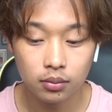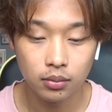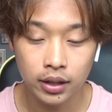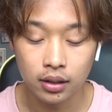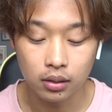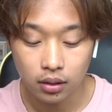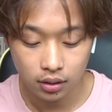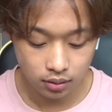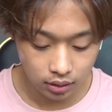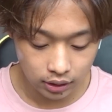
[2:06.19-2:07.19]
in
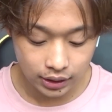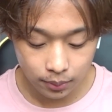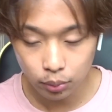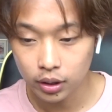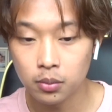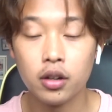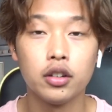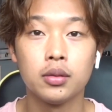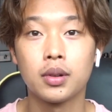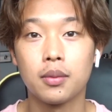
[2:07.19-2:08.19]
contemporary,
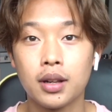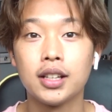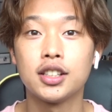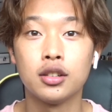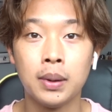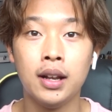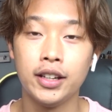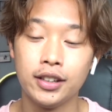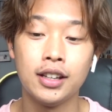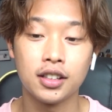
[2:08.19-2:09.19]
modern, classical
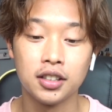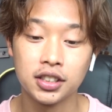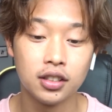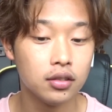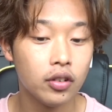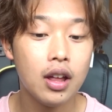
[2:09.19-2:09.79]
ballet, that kind of stuff.